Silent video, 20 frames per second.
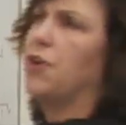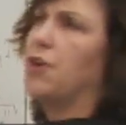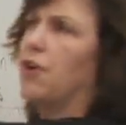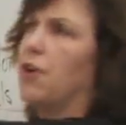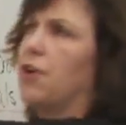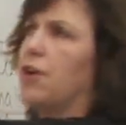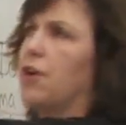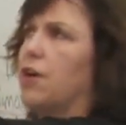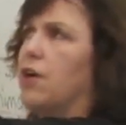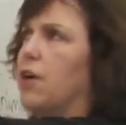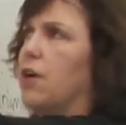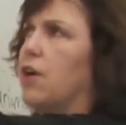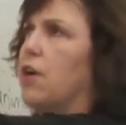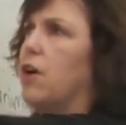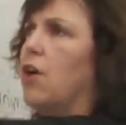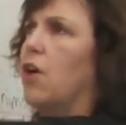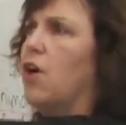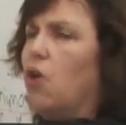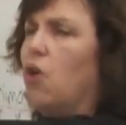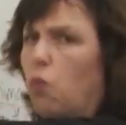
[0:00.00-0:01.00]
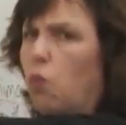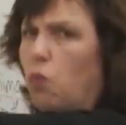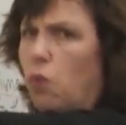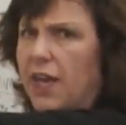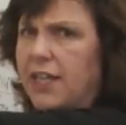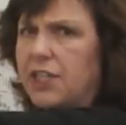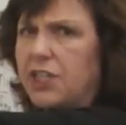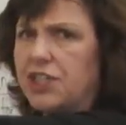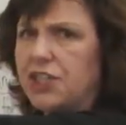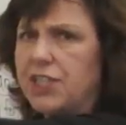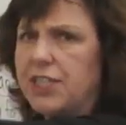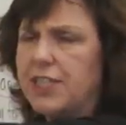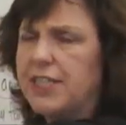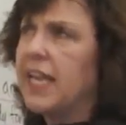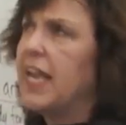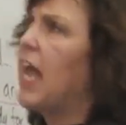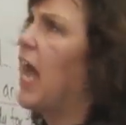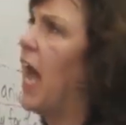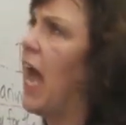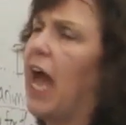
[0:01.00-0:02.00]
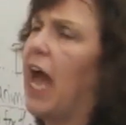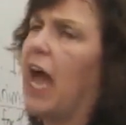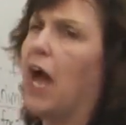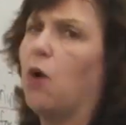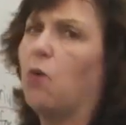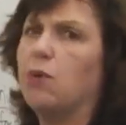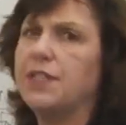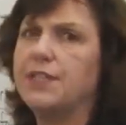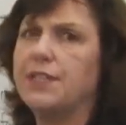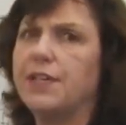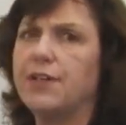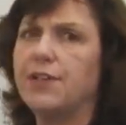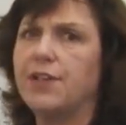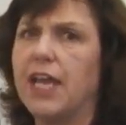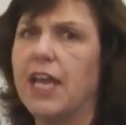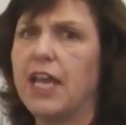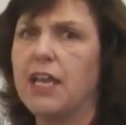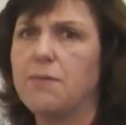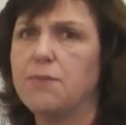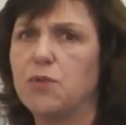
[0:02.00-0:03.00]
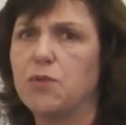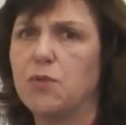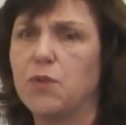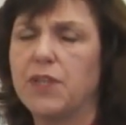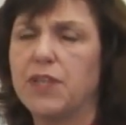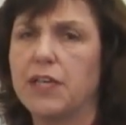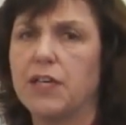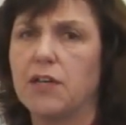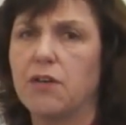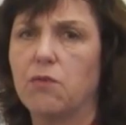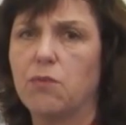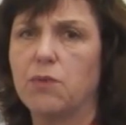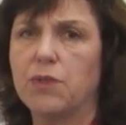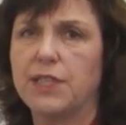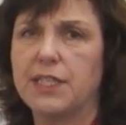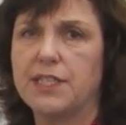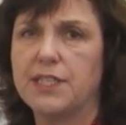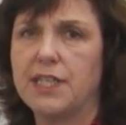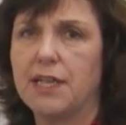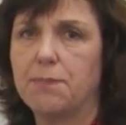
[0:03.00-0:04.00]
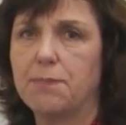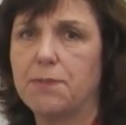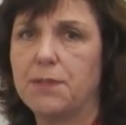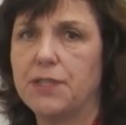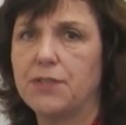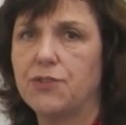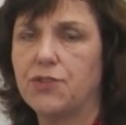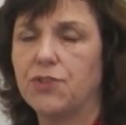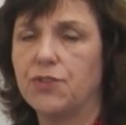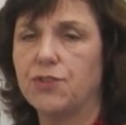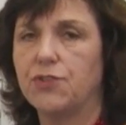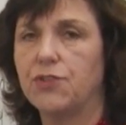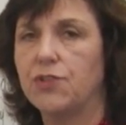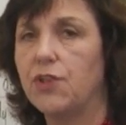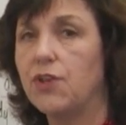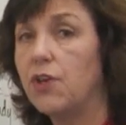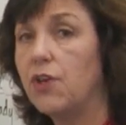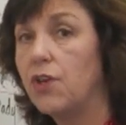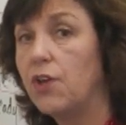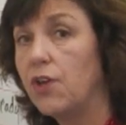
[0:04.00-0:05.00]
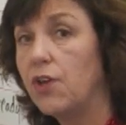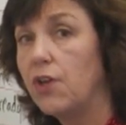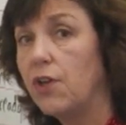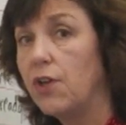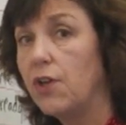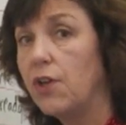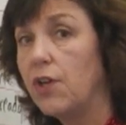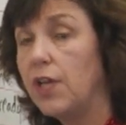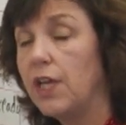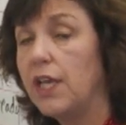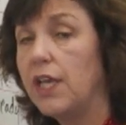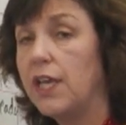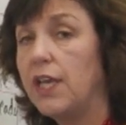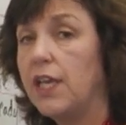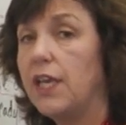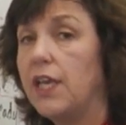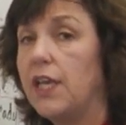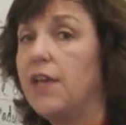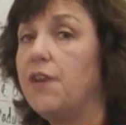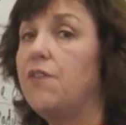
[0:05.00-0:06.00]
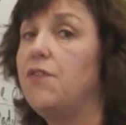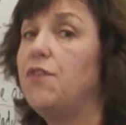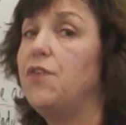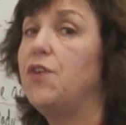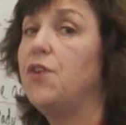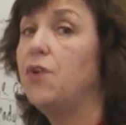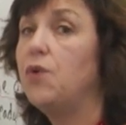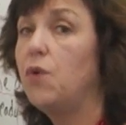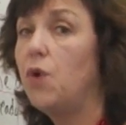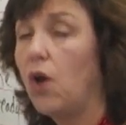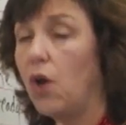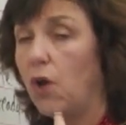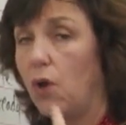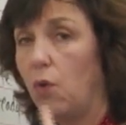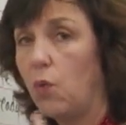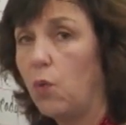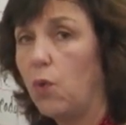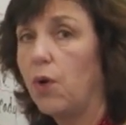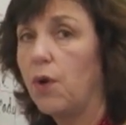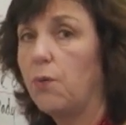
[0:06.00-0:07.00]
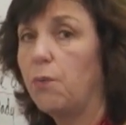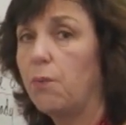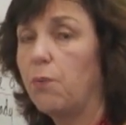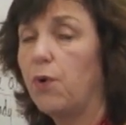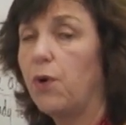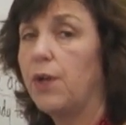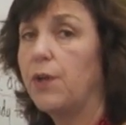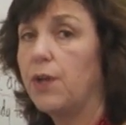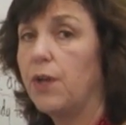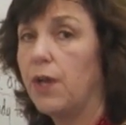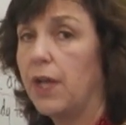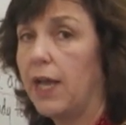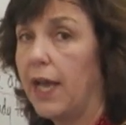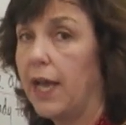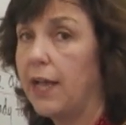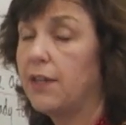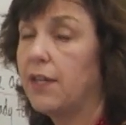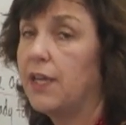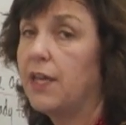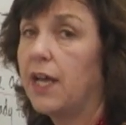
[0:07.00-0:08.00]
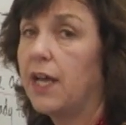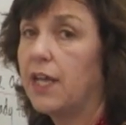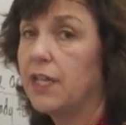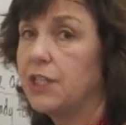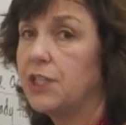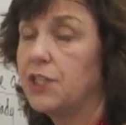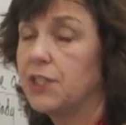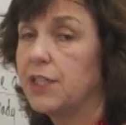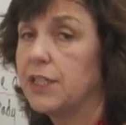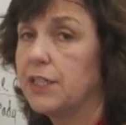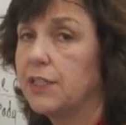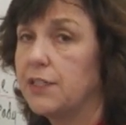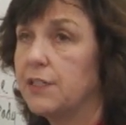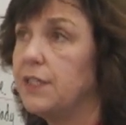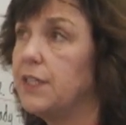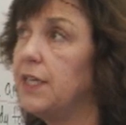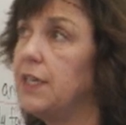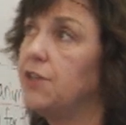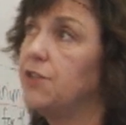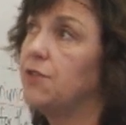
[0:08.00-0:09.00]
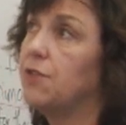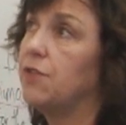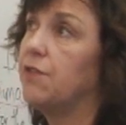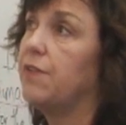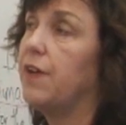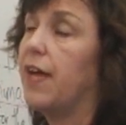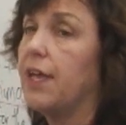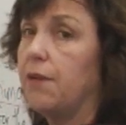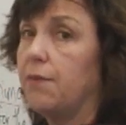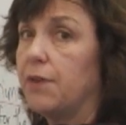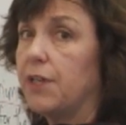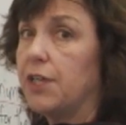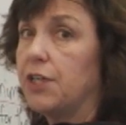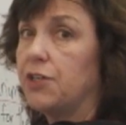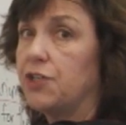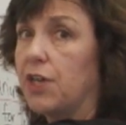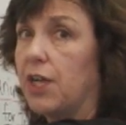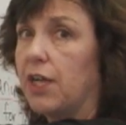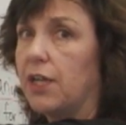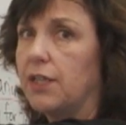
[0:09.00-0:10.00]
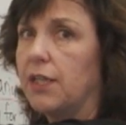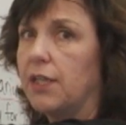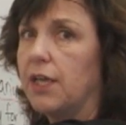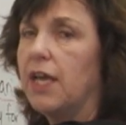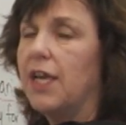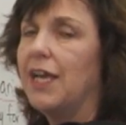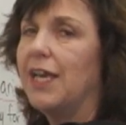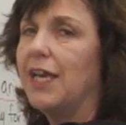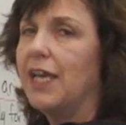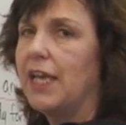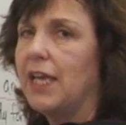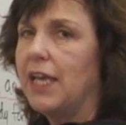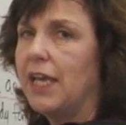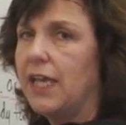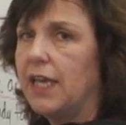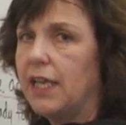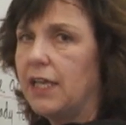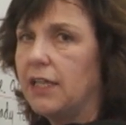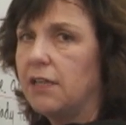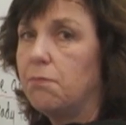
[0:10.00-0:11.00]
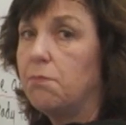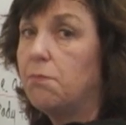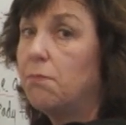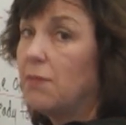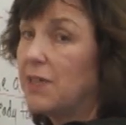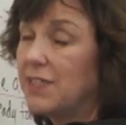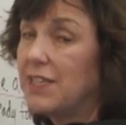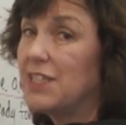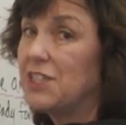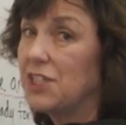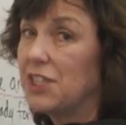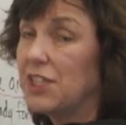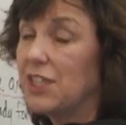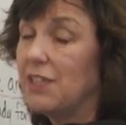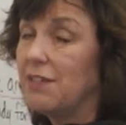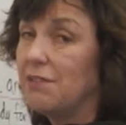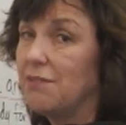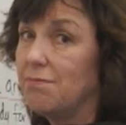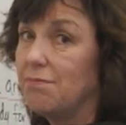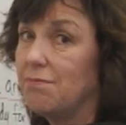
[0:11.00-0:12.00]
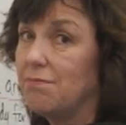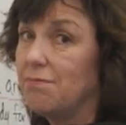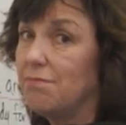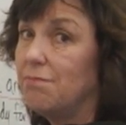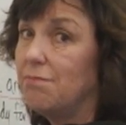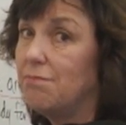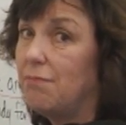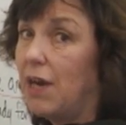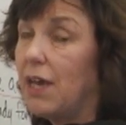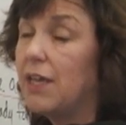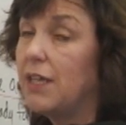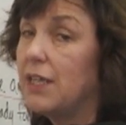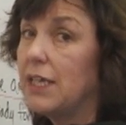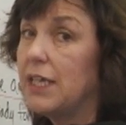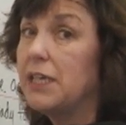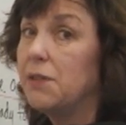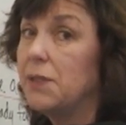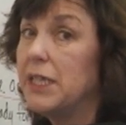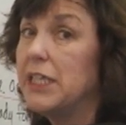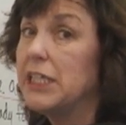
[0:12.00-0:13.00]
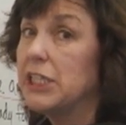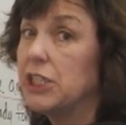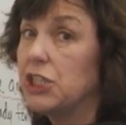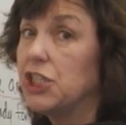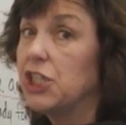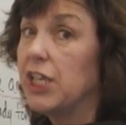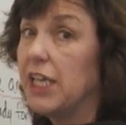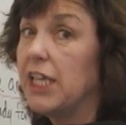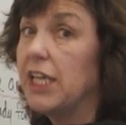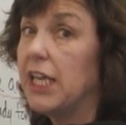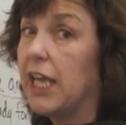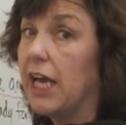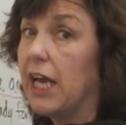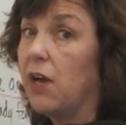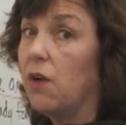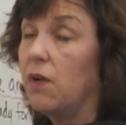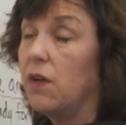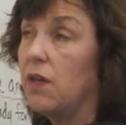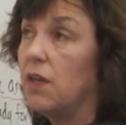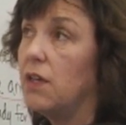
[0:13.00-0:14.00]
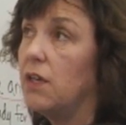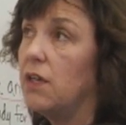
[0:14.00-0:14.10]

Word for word: her? Why does she say, how was their names with the stepsisters? If you were had the knowledge and skills needed to evaluate a child, essentially monolingual English kid now,